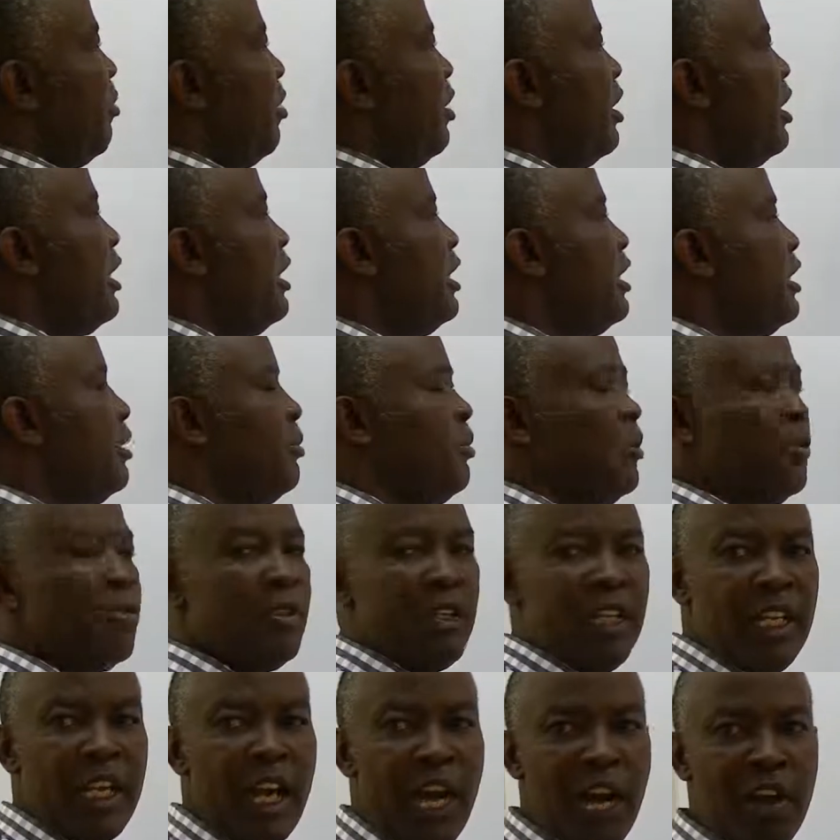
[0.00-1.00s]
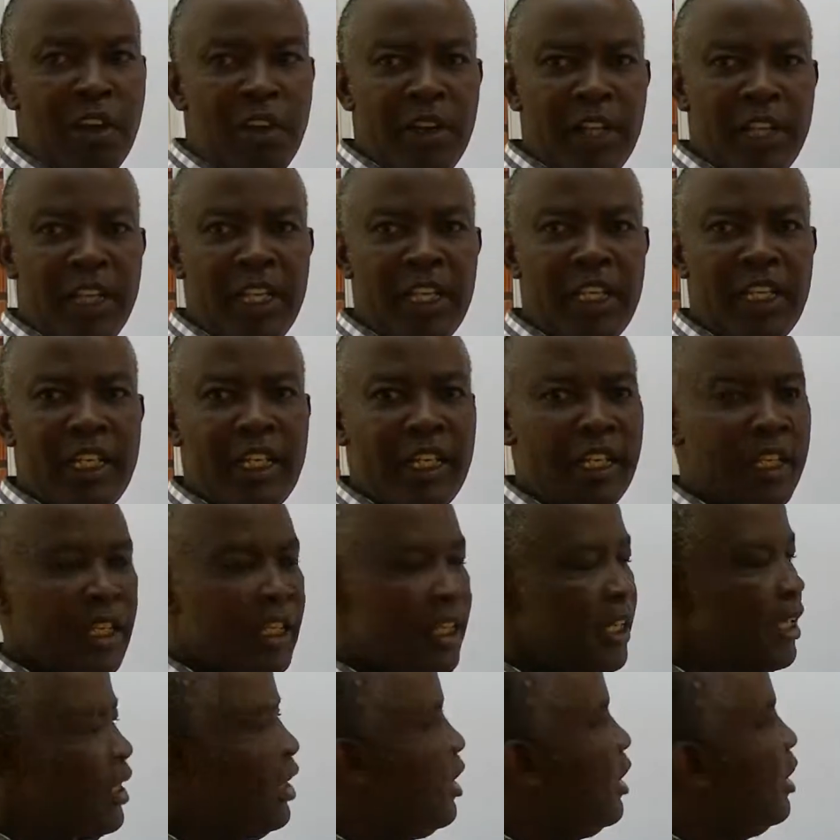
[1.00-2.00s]
bonds between ionic
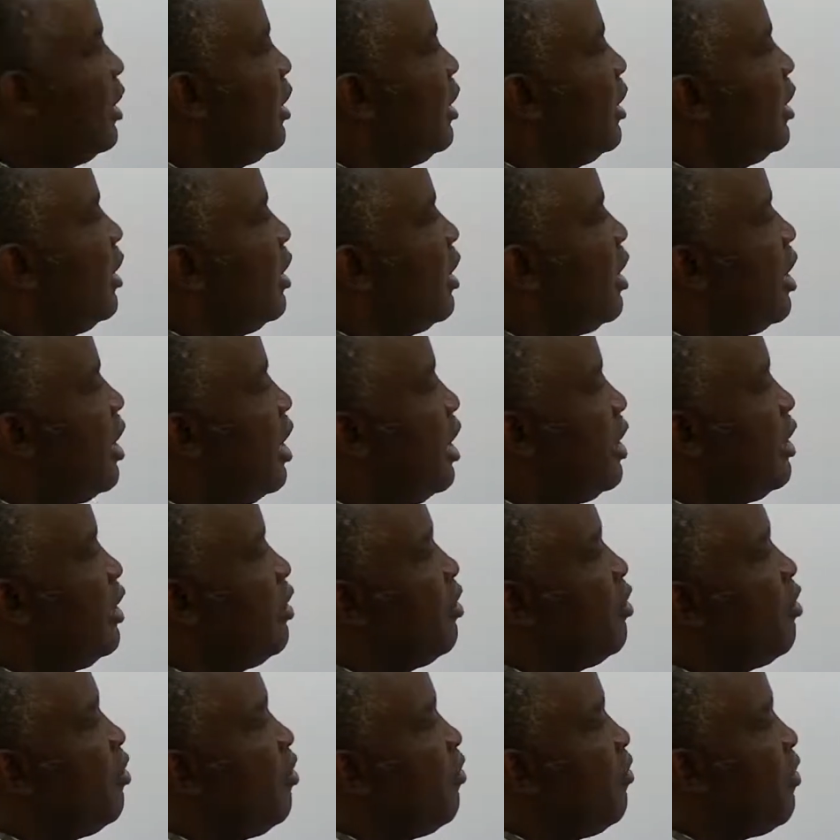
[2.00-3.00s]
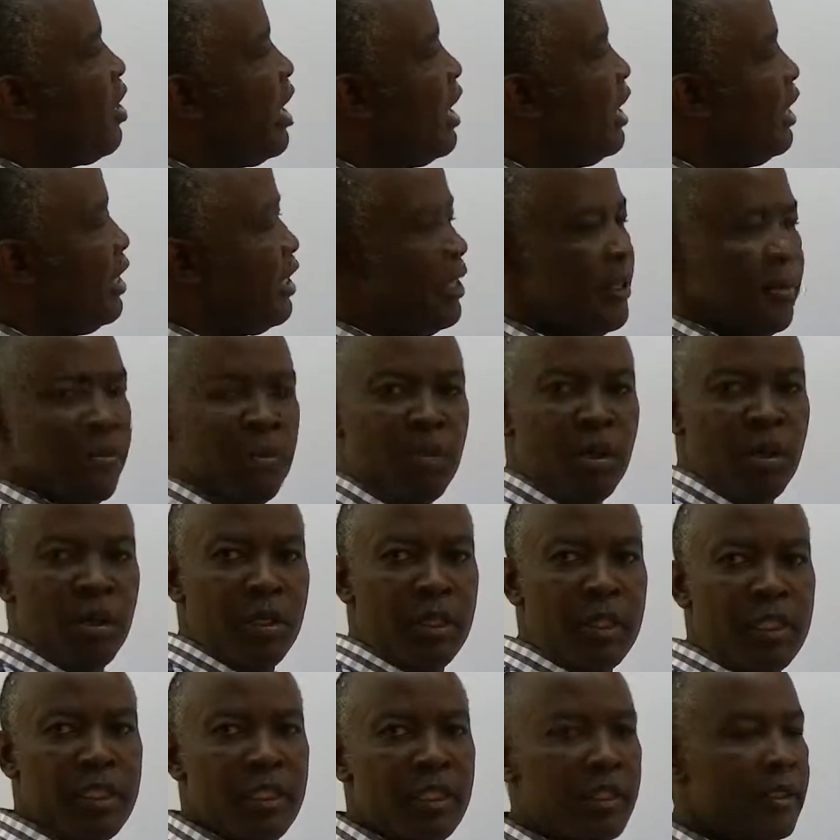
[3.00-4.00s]
and covalent
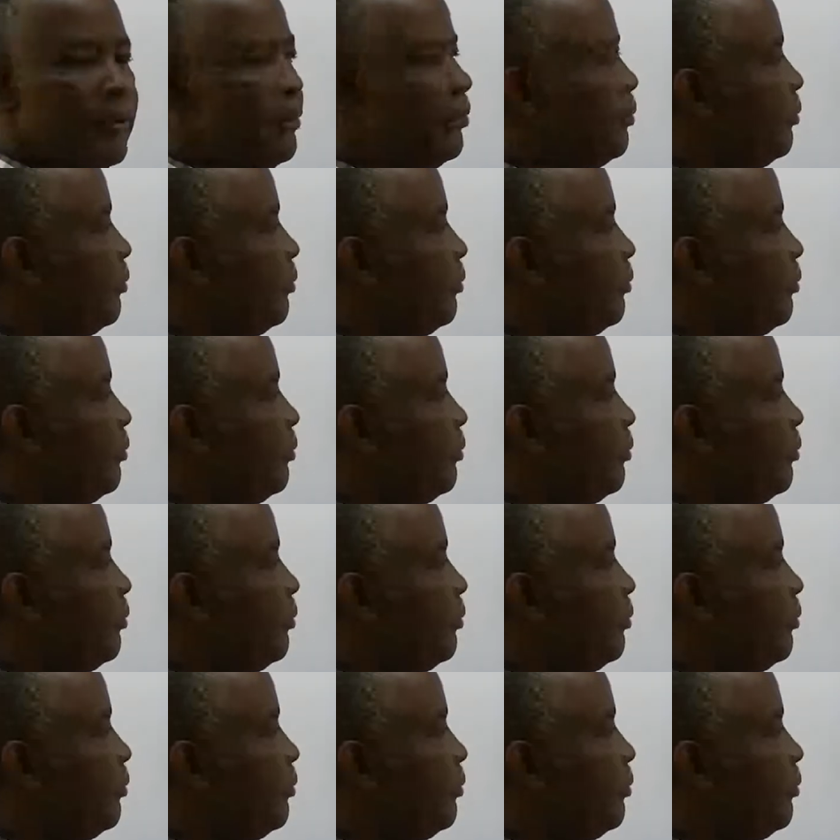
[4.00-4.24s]
bonds.